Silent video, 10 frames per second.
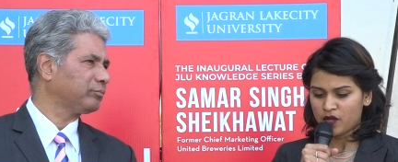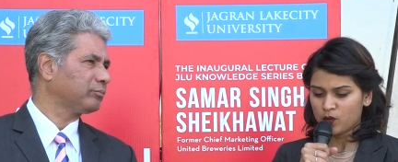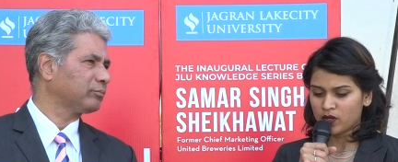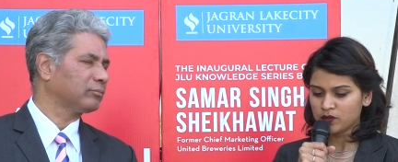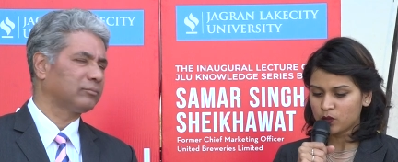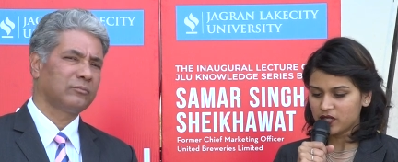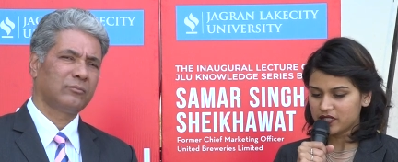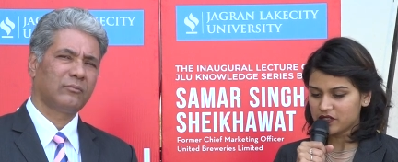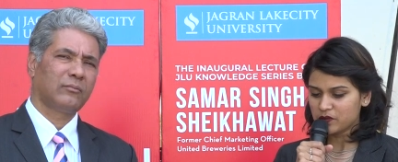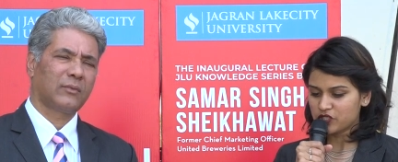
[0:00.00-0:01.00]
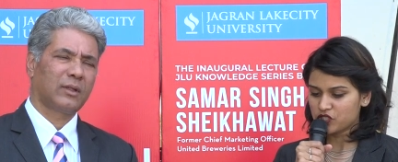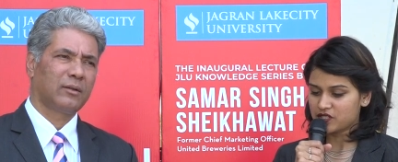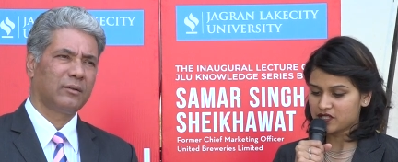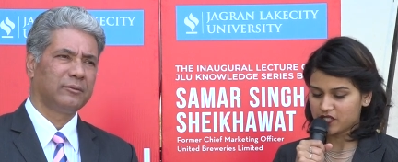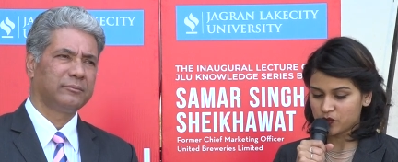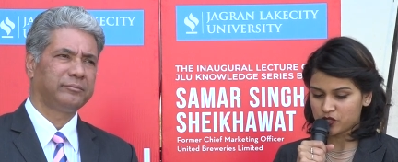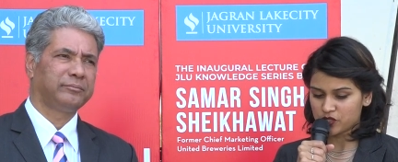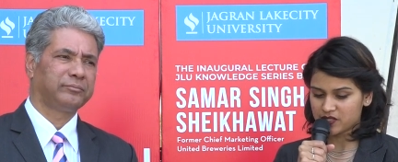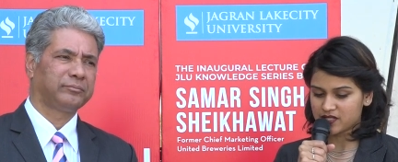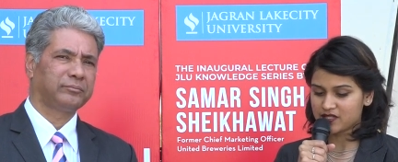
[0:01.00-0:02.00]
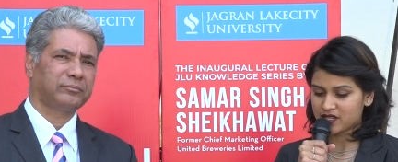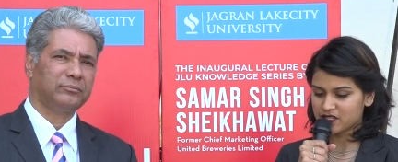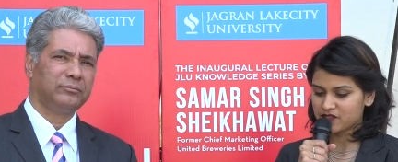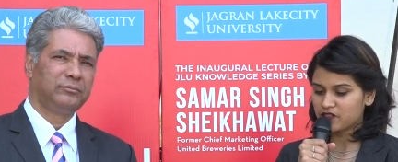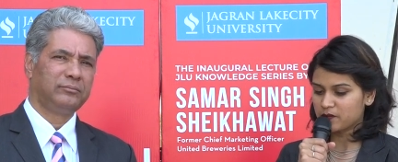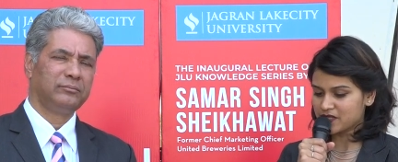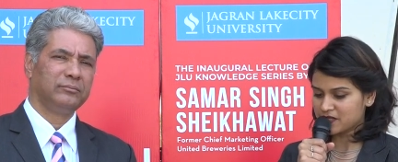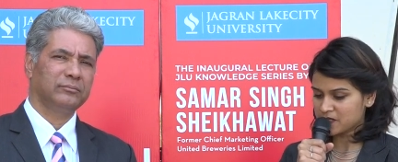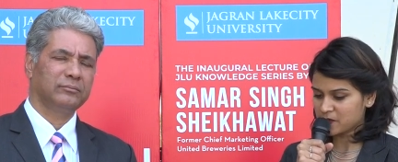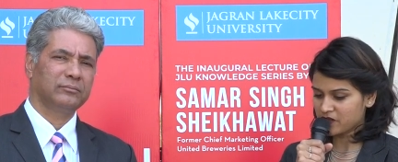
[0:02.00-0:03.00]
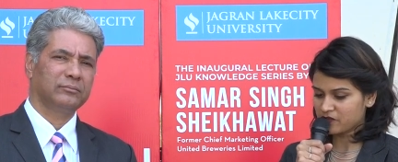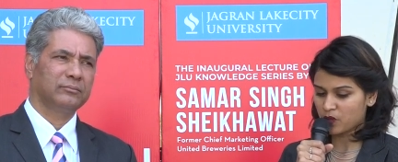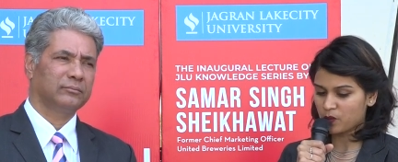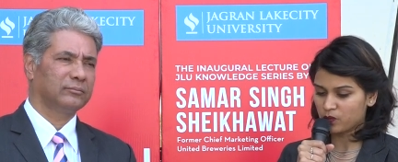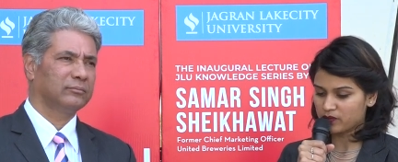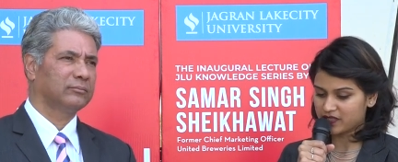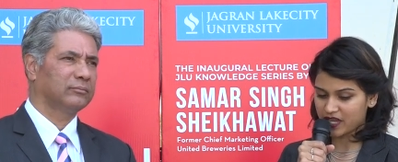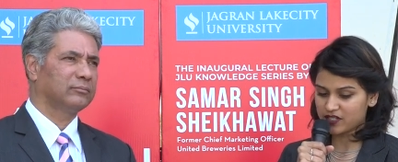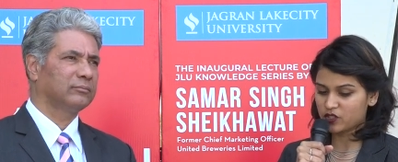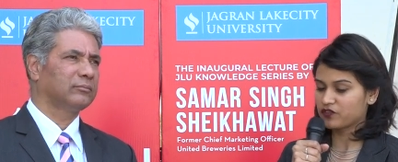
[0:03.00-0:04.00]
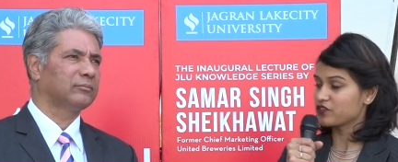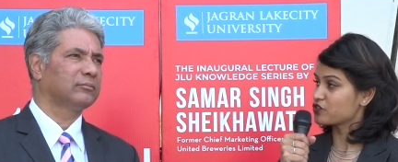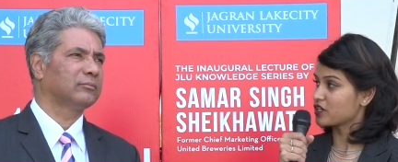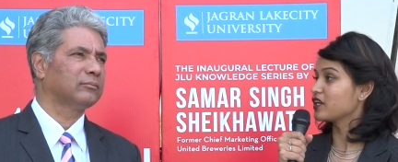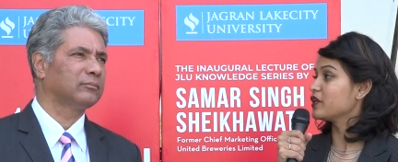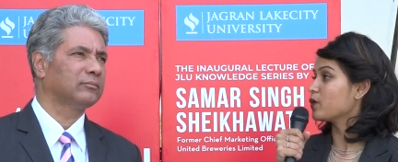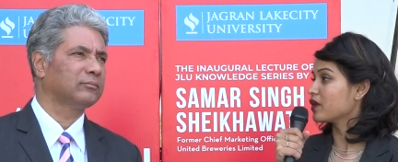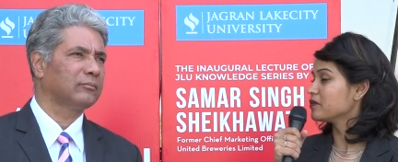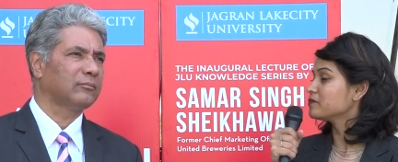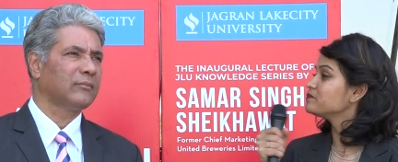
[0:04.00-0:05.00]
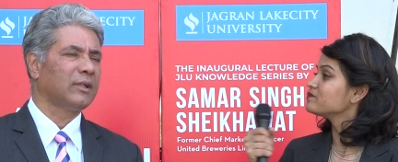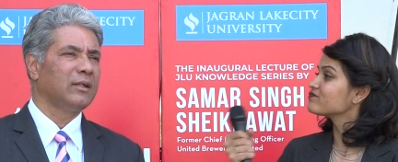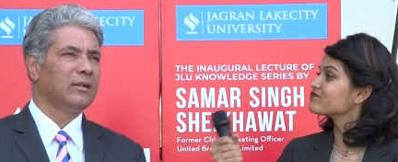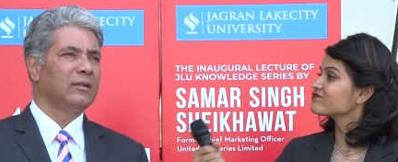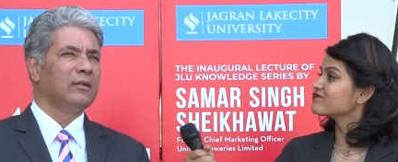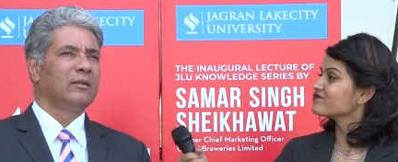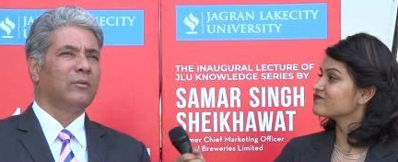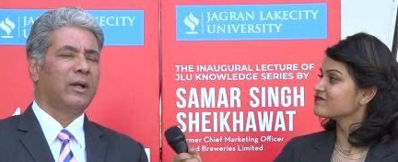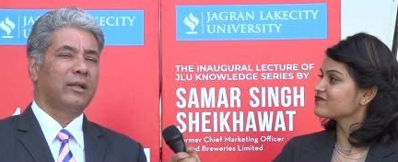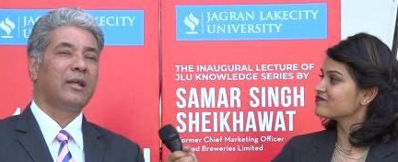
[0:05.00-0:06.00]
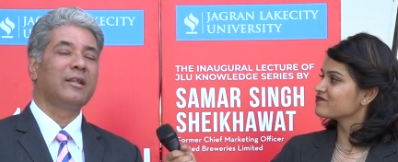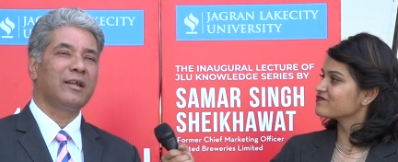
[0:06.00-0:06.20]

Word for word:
Speaker 1: One quality which distinguishes a successful businessman from that of a struggling one.
Speaker 2: Well, I think